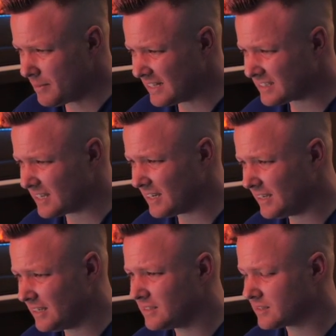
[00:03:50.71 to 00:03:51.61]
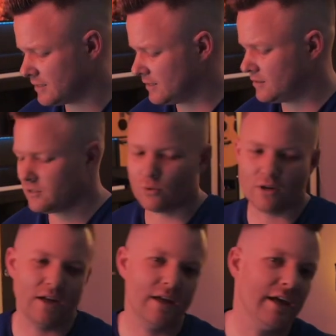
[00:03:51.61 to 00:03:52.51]
my days. Let's do an
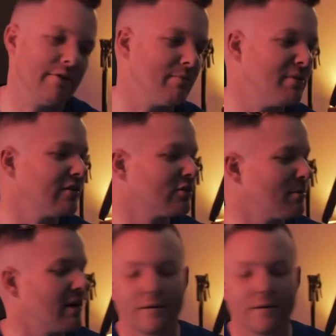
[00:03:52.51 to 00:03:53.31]
airy bit on top of it.